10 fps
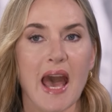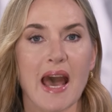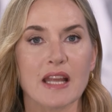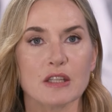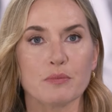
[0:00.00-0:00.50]

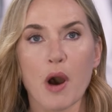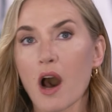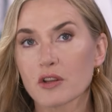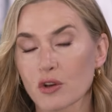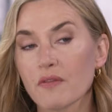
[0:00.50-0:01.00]
And
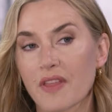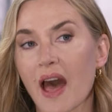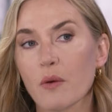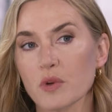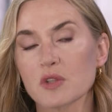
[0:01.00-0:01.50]
part of
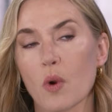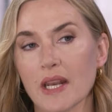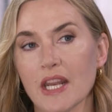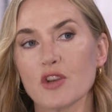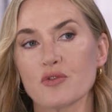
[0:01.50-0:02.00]
that was
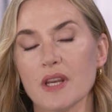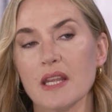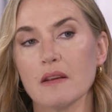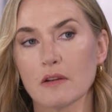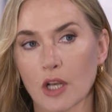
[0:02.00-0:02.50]
quite
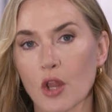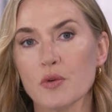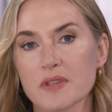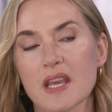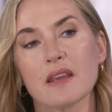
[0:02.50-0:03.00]
literally
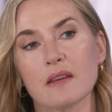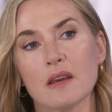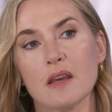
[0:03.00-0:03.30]
closing